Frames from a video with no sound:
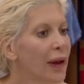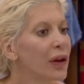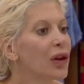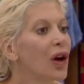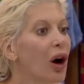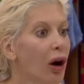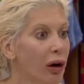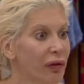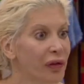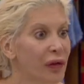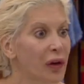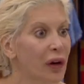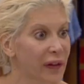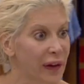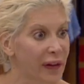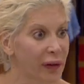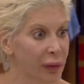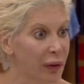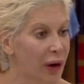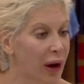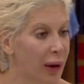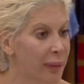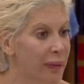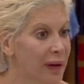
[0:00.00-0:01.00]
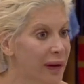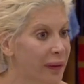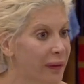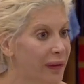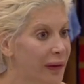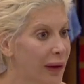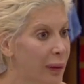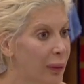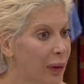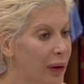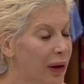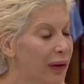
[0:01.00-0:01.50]
No, of course, that's what I mean. If
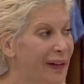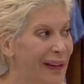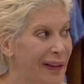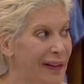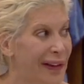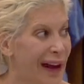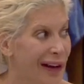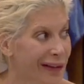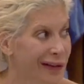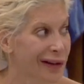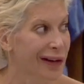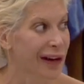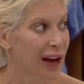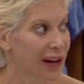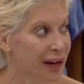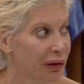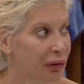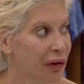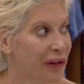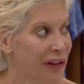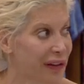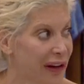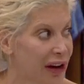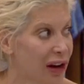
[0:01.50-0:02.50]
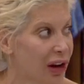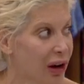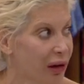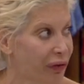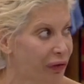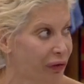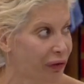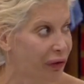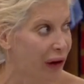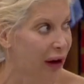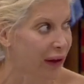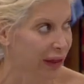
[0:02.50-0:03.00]
it doesn't get crazy
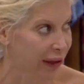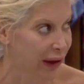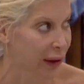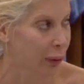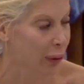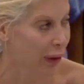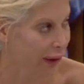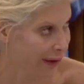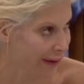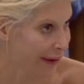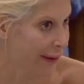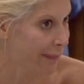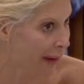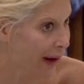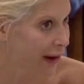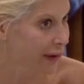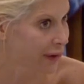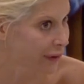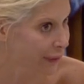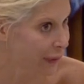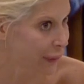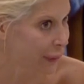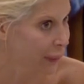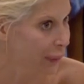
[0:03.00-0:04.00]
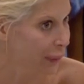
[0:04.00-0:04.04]
enough, I think what they might do,